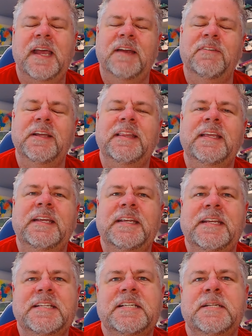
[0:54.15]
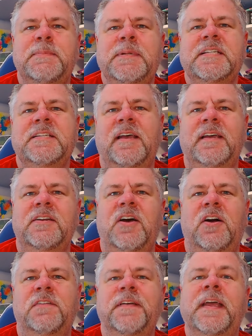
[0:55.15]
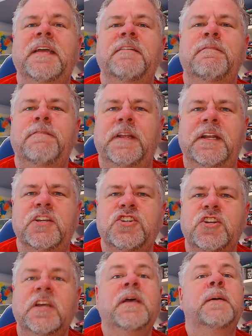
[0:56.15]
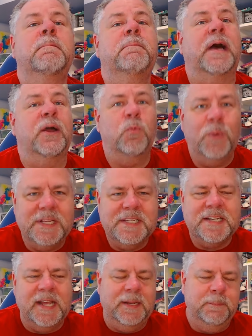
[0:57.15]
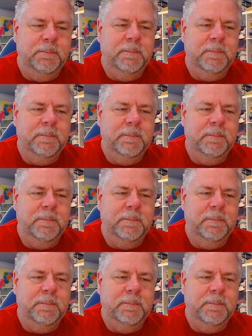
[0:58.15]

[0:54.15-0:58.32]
everything needs to be signed off and finished by wednesday